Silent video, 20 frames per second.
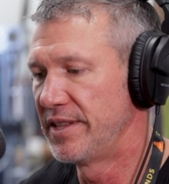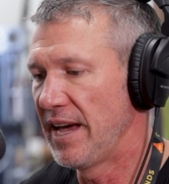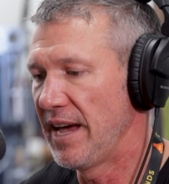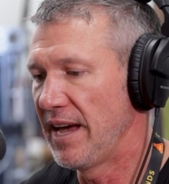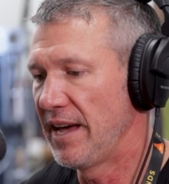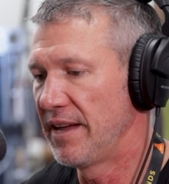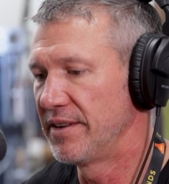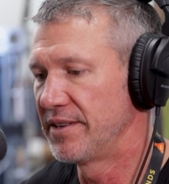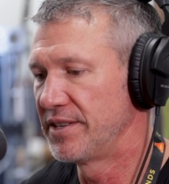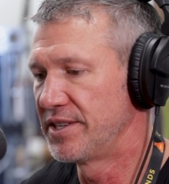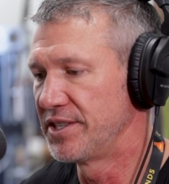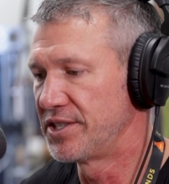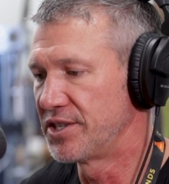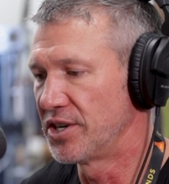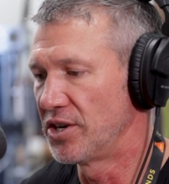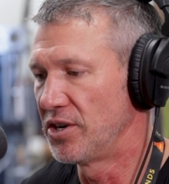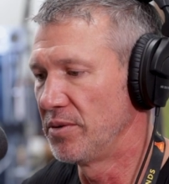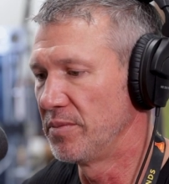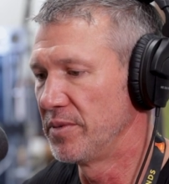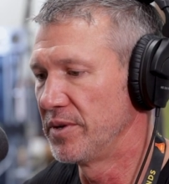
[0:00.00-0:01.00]
that
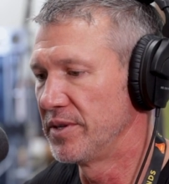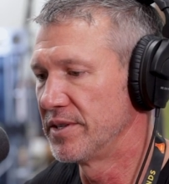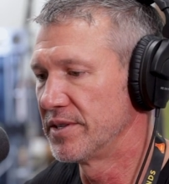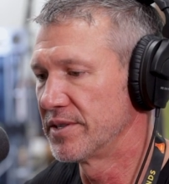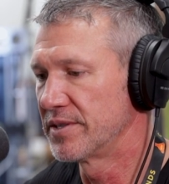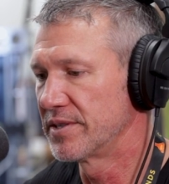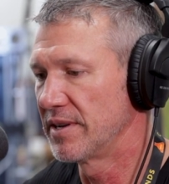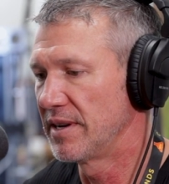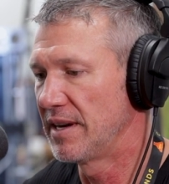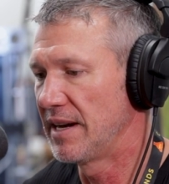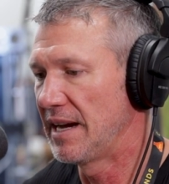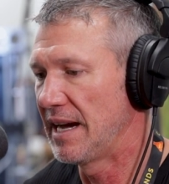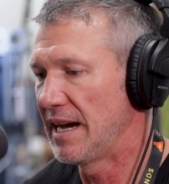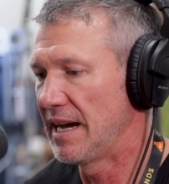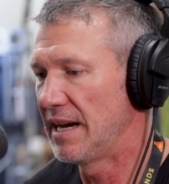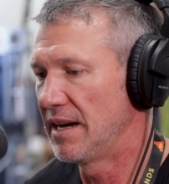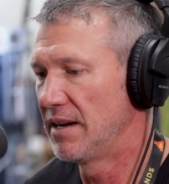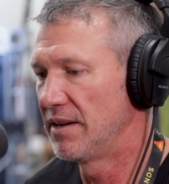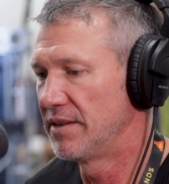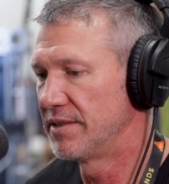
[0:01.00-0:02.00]
determines
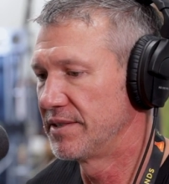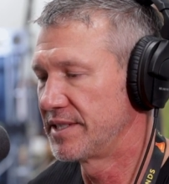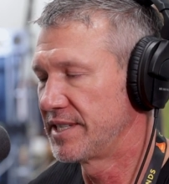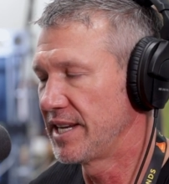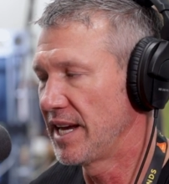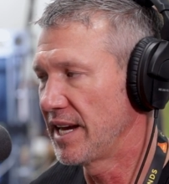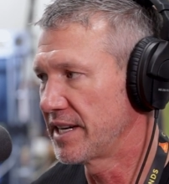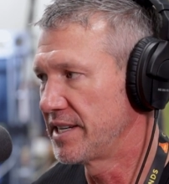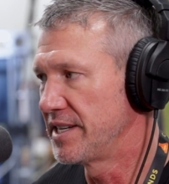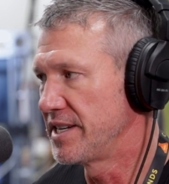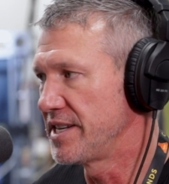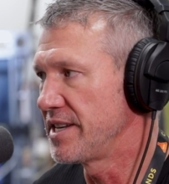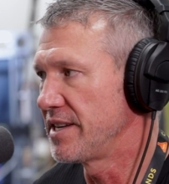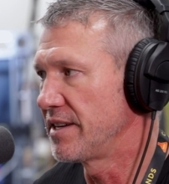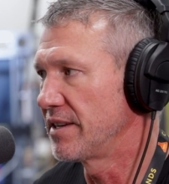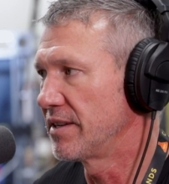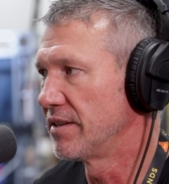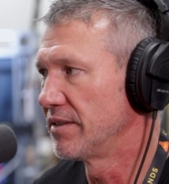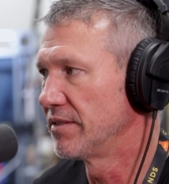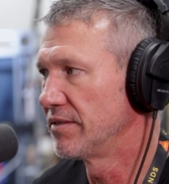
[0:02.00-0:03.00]

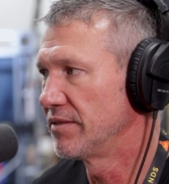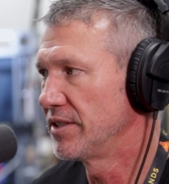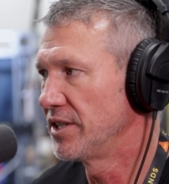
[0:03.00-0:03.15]
technique.